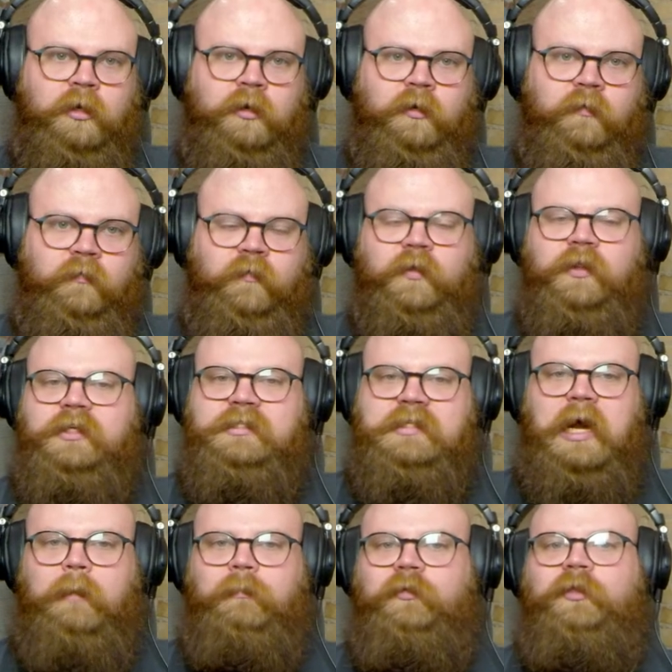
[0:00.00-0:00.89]
for the
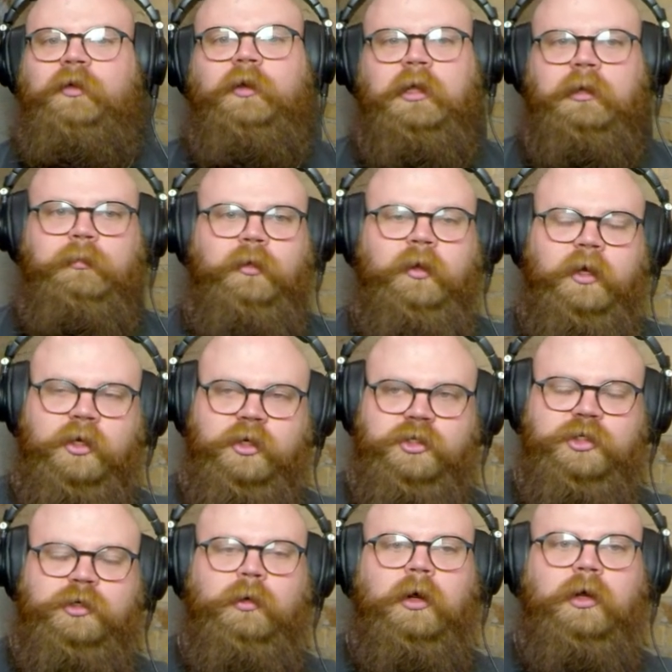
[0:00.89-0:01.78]
top 30
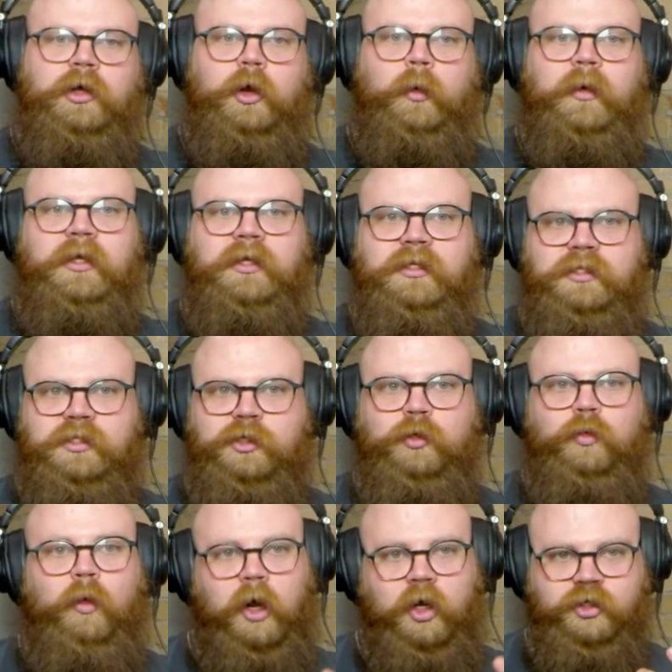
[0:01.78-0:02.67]
players who are going to
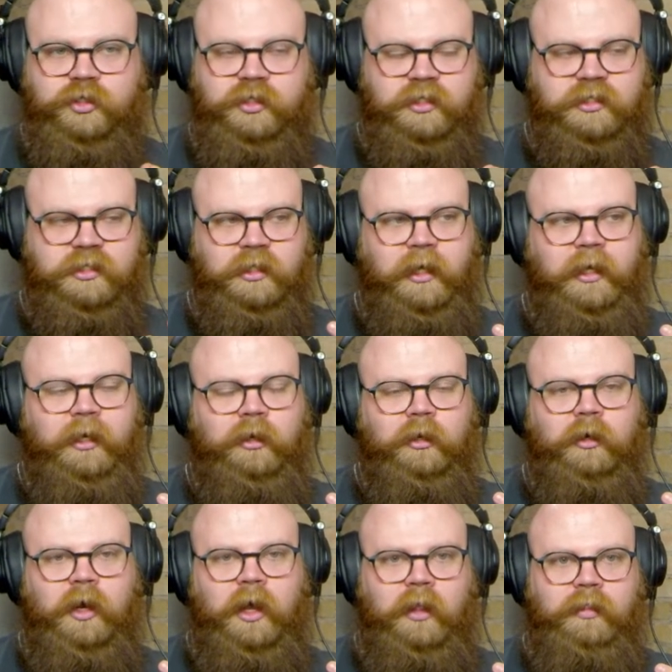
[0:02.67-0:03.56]
watch this
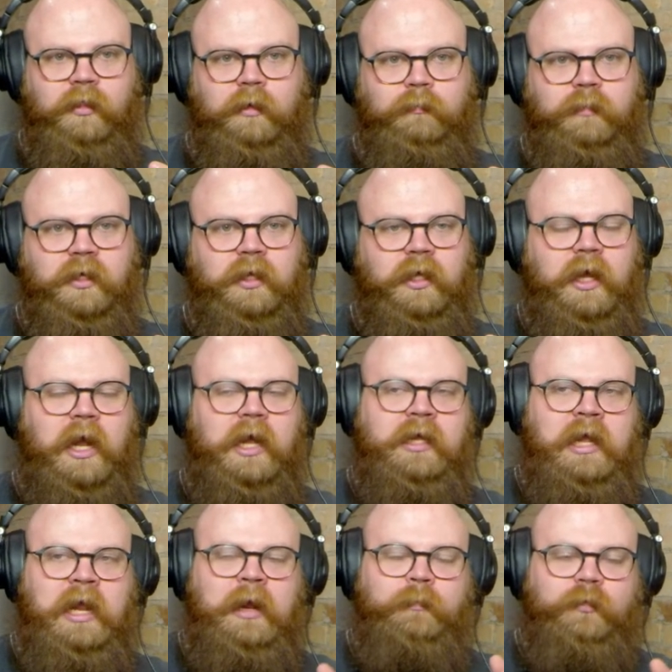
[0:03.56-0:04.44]
later and then be like, I
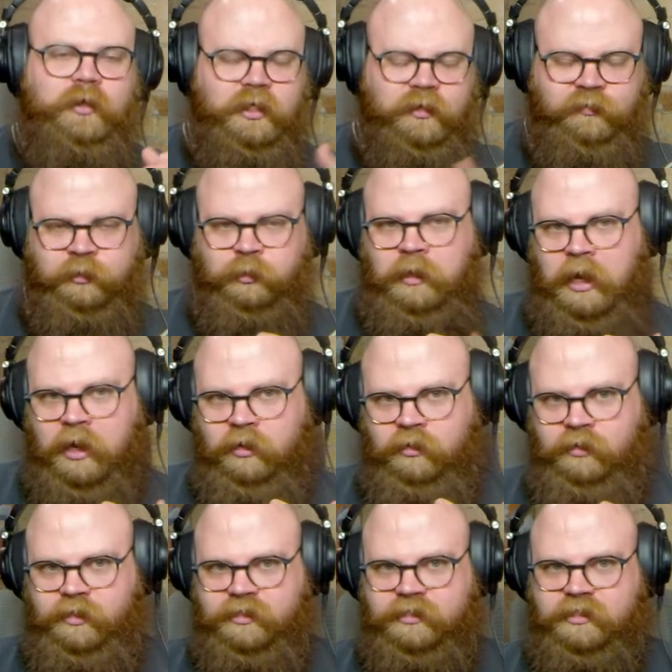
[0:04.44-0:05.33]
can't believe you
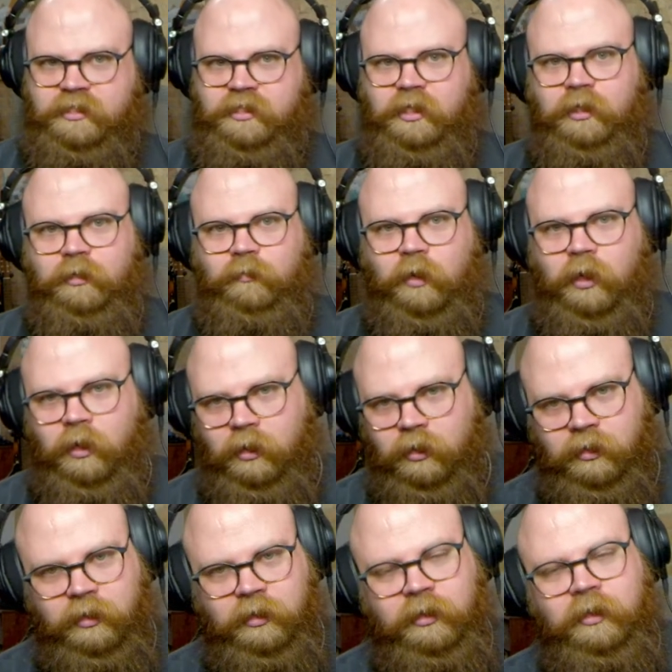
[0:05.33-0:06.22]
got this thing
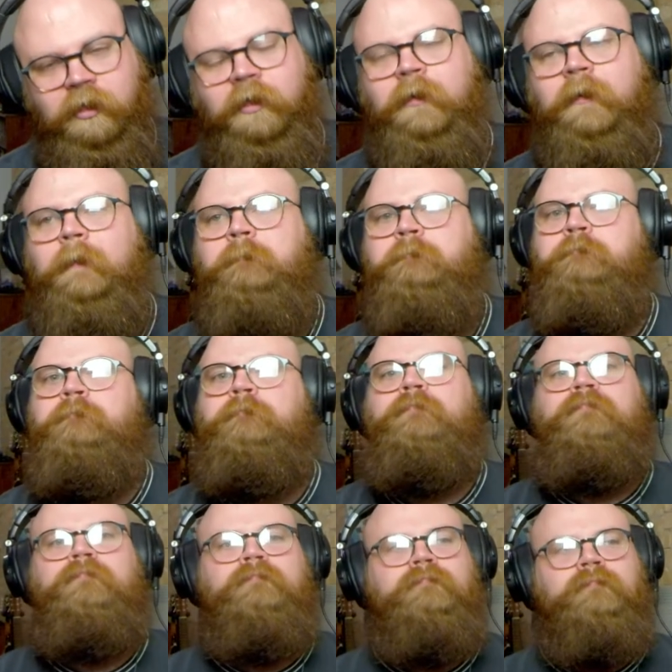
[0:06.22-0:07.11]
wrong.
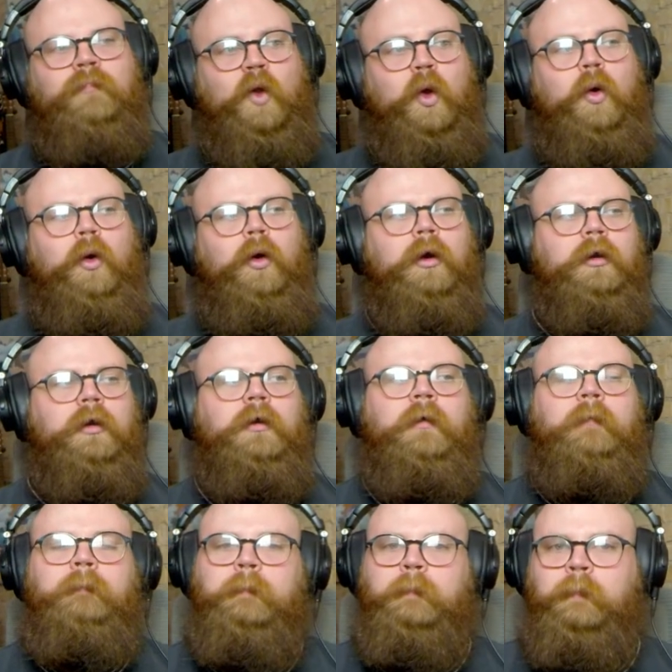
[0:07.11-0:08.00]

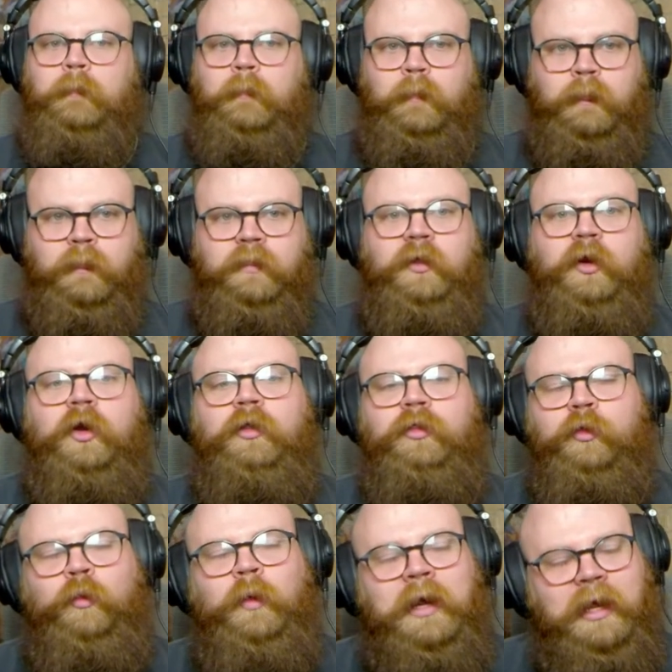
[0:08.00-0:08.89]
Or the
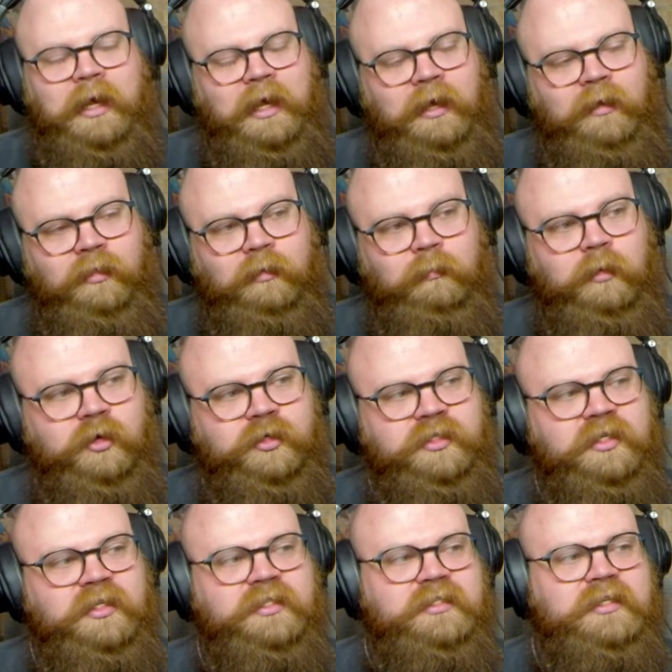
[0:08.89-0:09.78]
the one I hate the
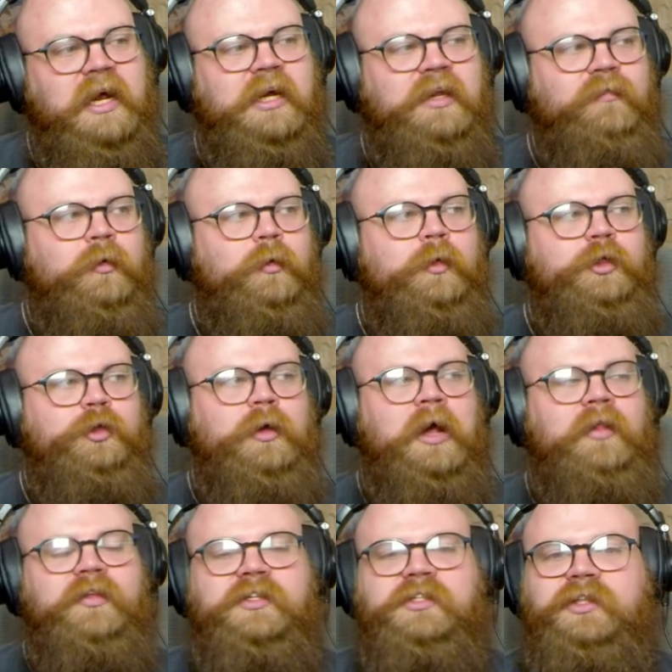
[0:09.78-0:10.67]
most is not even when you
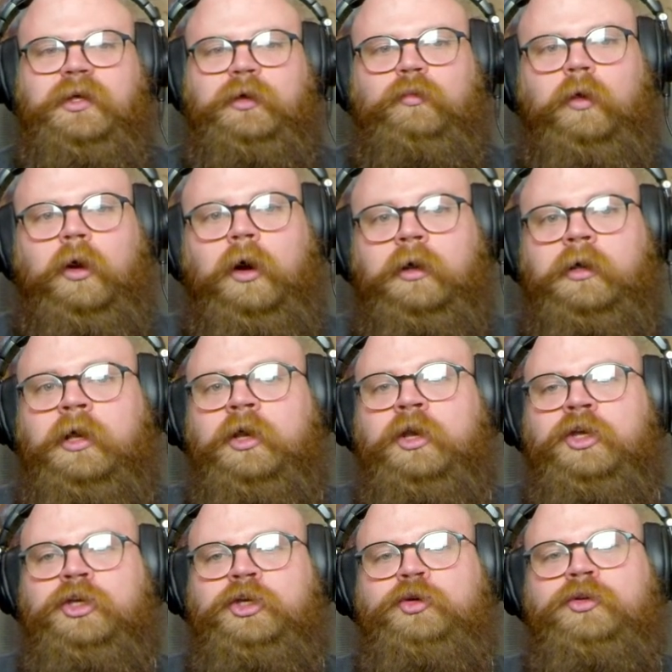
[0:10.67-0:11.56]
got this thing wrong.
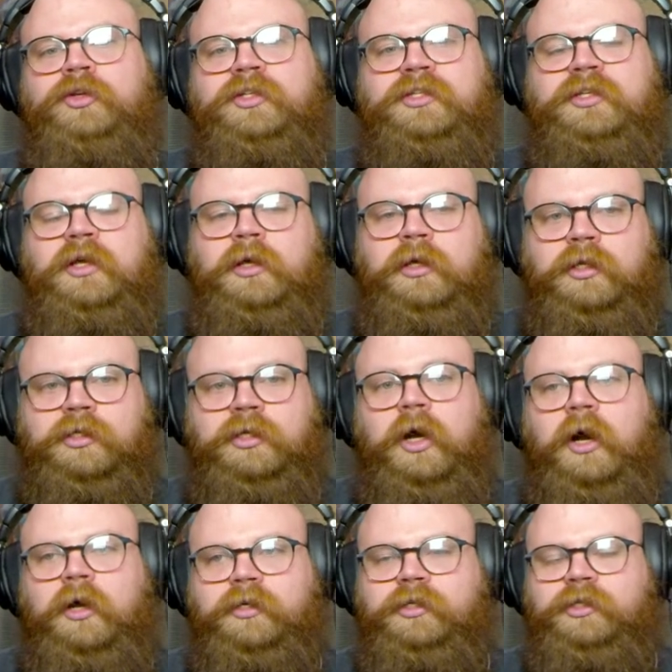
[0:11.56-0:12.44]
You just
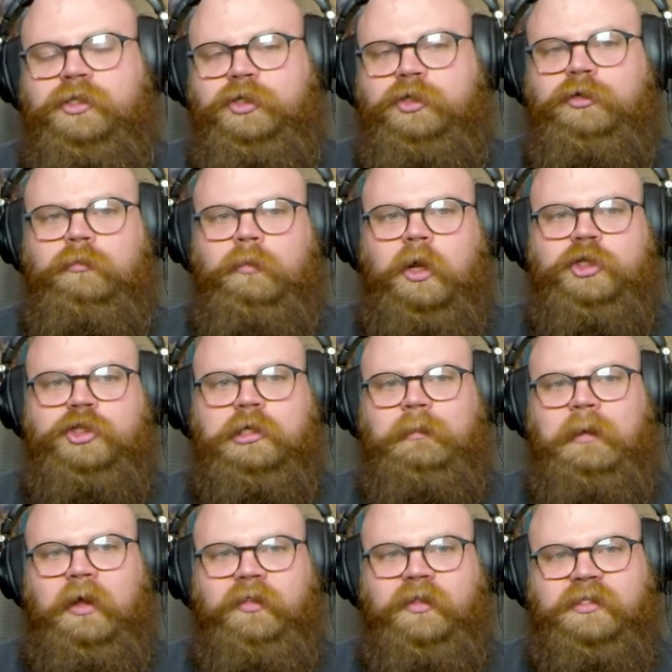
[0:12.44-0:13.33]
talked too much
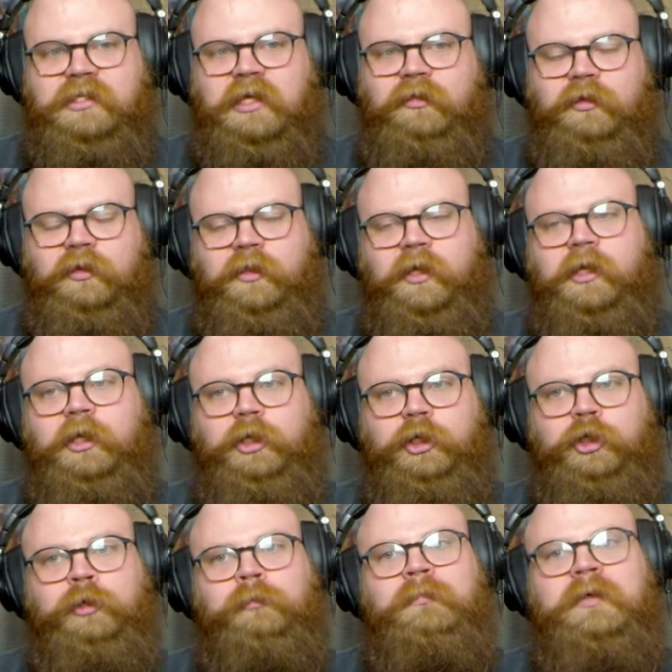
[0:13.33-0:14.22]
about this other thing and
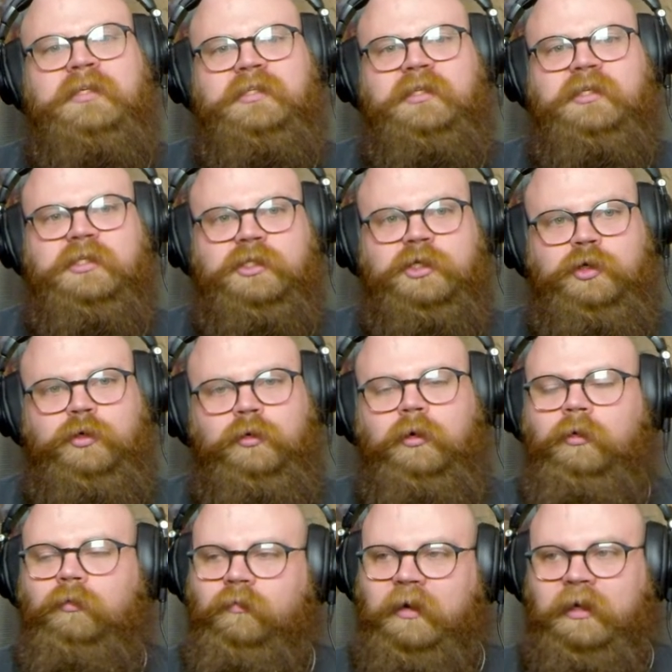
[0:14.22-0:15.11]
you missed this
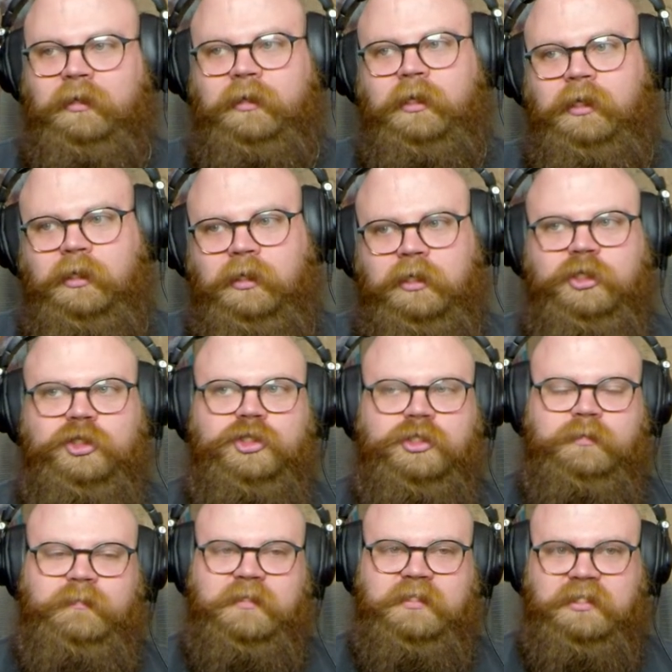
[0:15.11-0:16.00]
cool, really niche
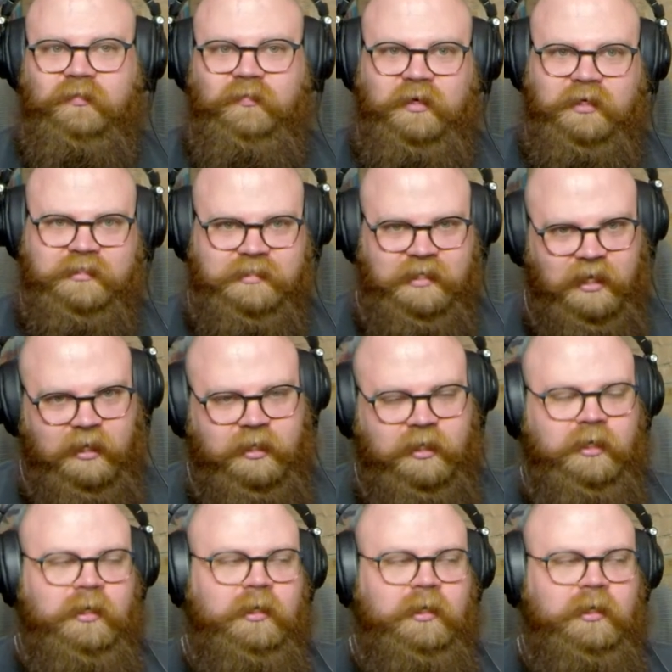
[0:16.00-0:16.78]
specific tech.